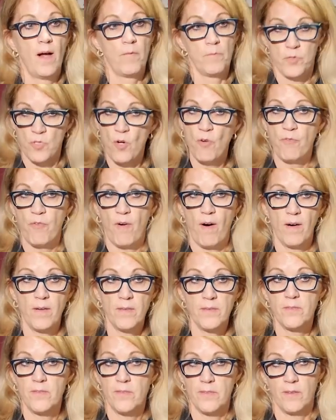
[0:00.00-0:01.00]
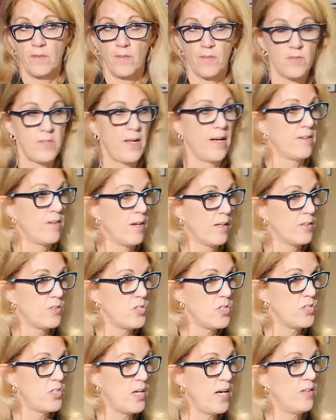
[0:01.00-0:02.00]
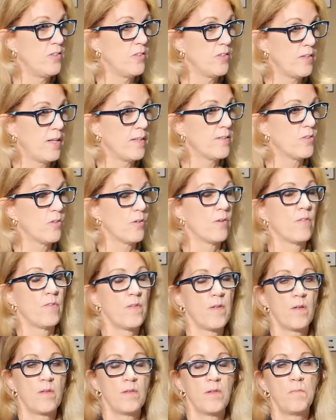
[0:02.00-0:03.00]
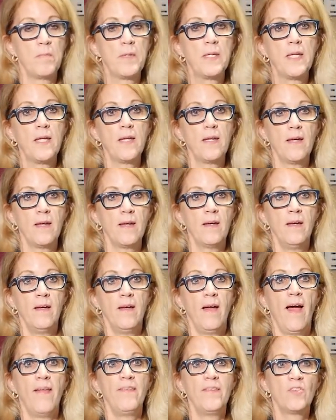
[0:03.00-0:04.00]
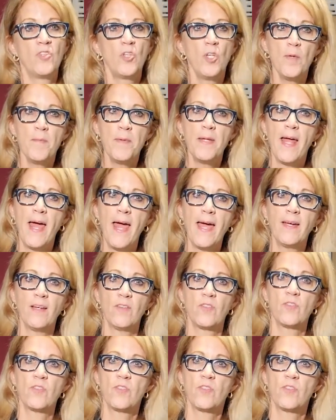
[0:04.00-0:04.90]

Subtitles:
So far, until technology changes, that's sort of the beginning. And this human egg is